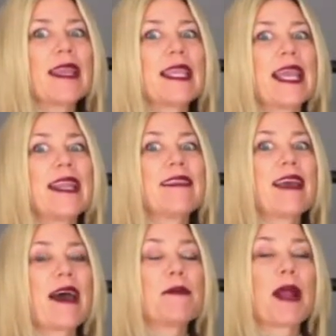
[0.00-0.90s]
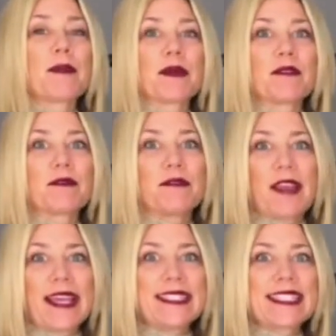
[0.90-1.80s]
getting that proper
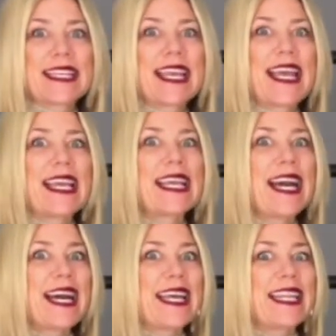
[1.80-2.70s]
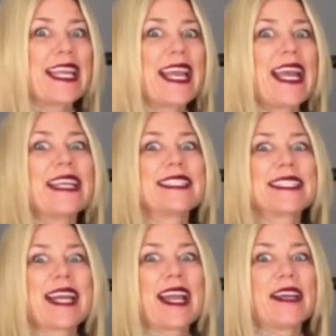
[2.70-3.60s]
fit, cut, and
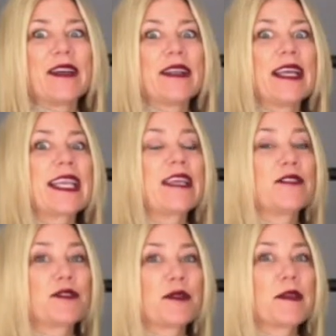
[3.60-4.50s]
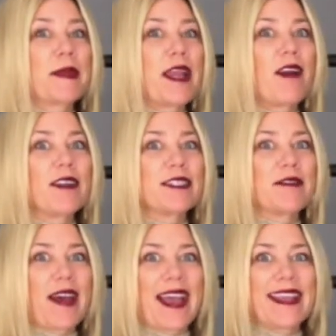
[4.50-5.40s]
style can truly be hard to
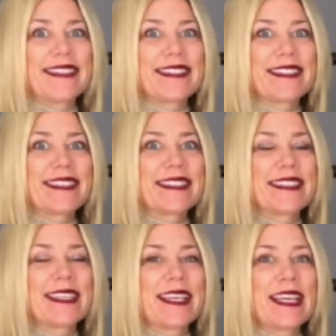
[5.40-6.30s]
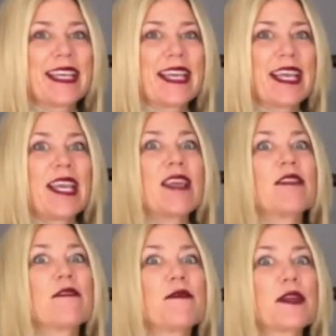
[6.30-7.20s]
find.
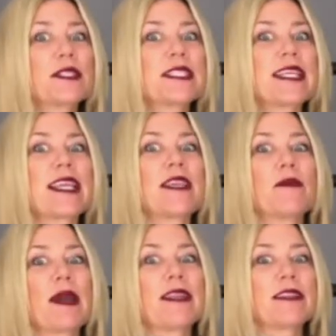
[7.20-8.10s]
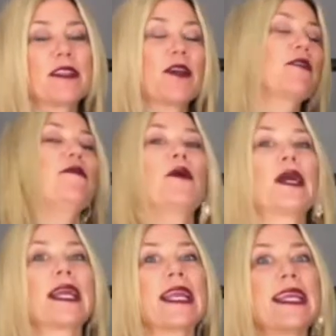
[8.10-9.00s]
The first thing you want to look
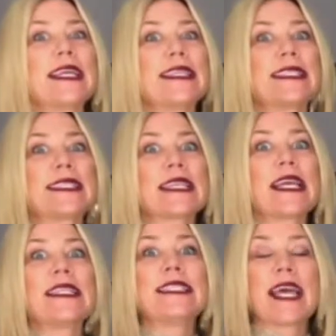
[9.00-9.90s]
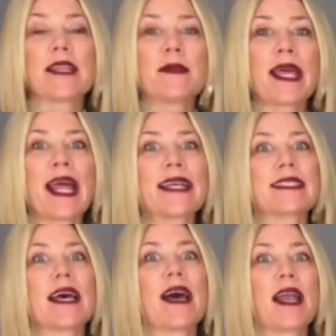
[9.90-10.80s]
for is denim that has
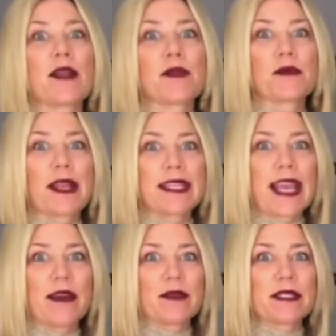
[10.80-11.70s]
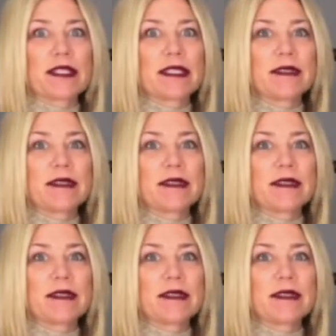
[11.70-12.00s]
a higher thread count.